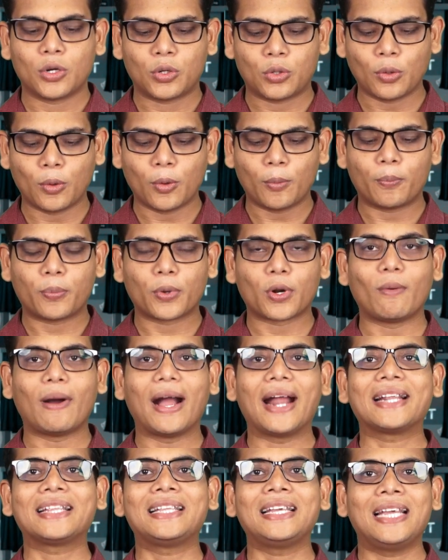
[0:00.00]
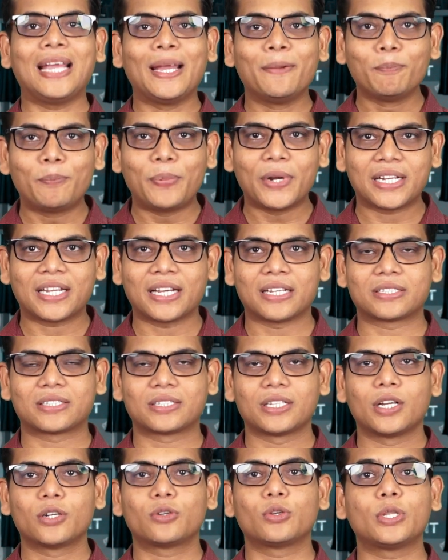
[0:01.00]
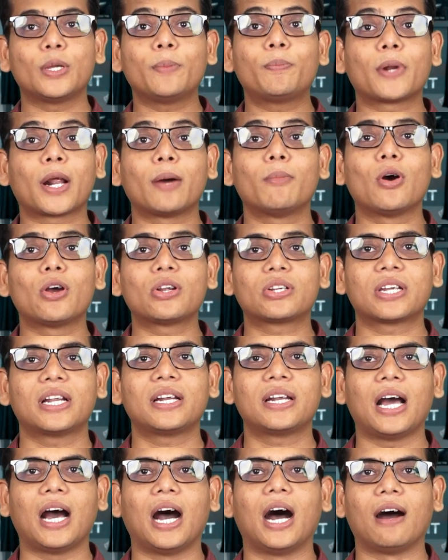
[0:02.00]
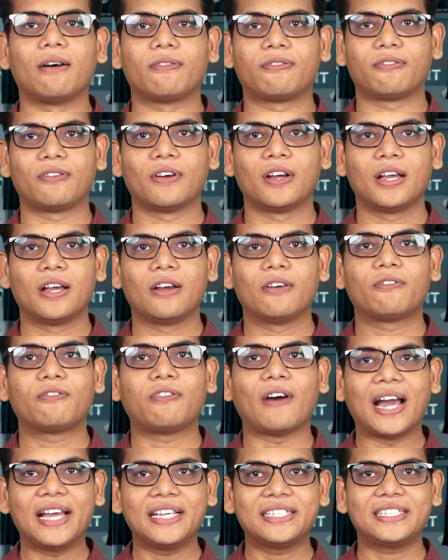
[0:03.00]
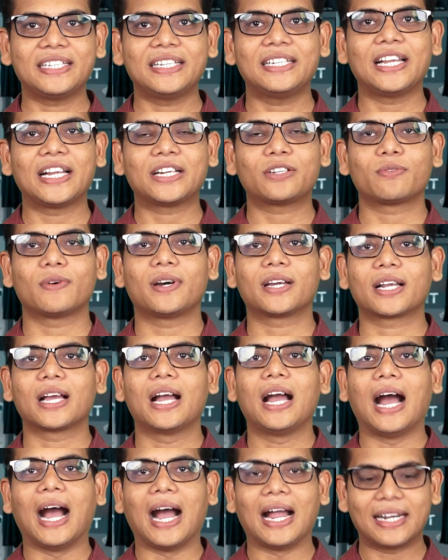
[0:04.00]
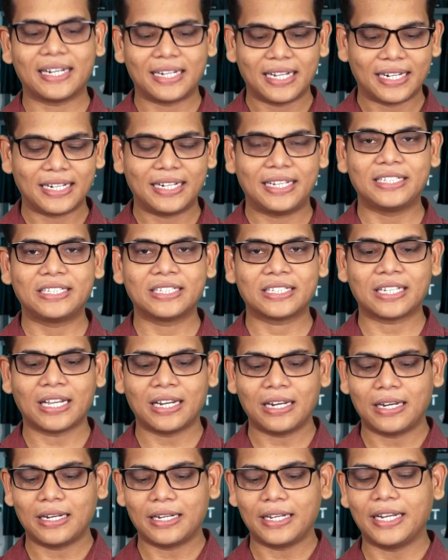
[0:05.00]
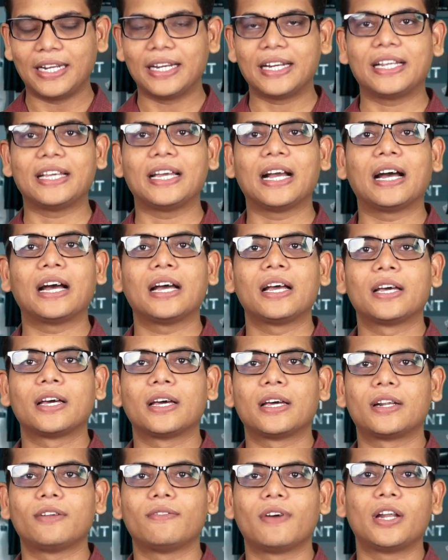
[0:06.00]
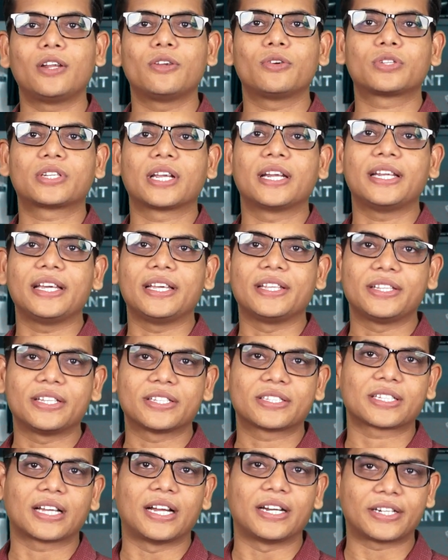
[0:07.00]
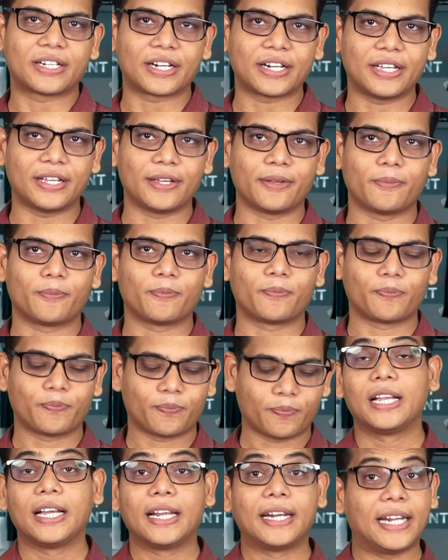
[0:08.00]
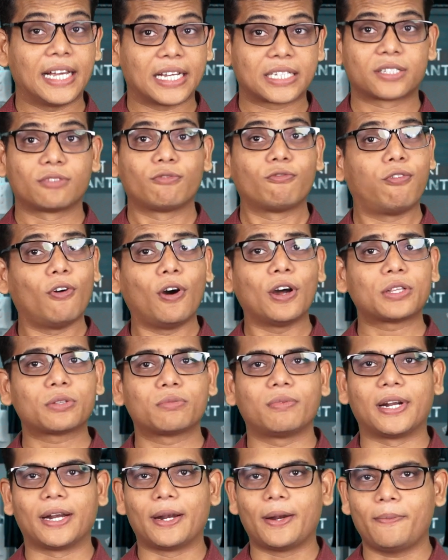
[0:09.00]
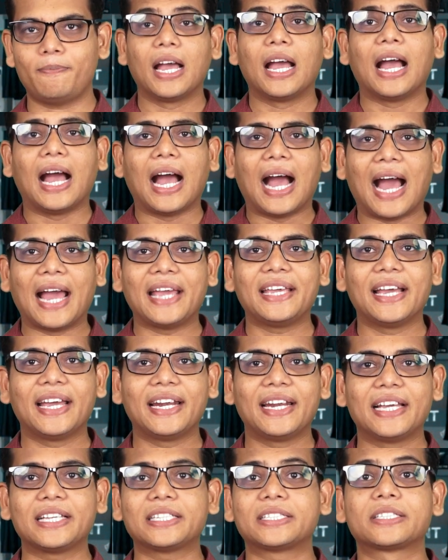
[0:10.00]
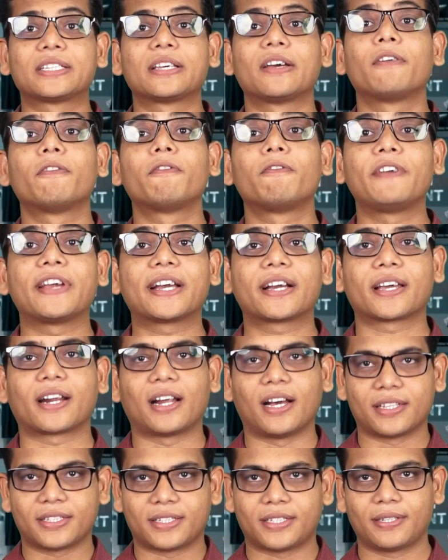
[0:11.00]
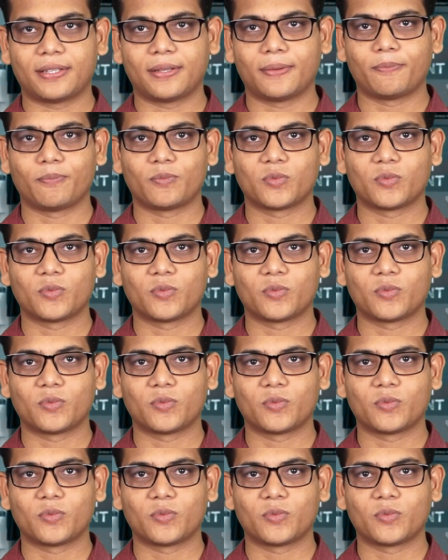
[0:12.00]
to provide the impetus to the promotion of 5G network and digital India revolution in this country. Next, fourth one, INS Vikrant.